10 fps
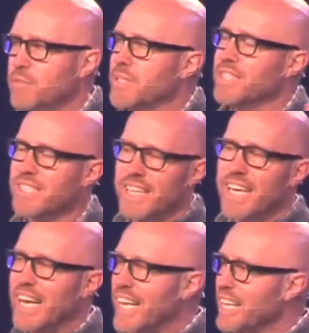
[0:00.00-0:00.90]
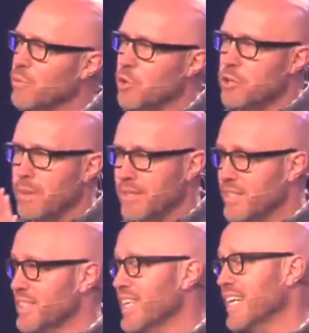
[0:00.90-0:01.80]
but today, I got to worry about
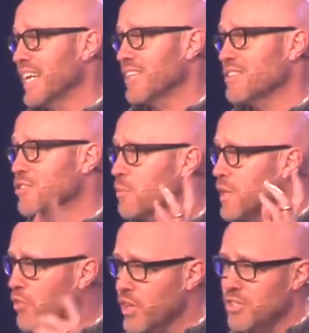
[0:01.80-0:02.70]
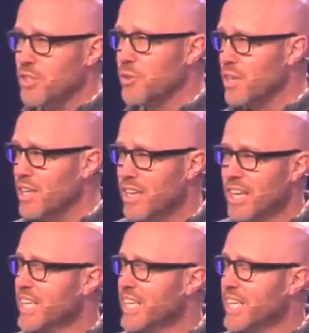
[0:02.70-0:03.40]
today. I got so many things going on.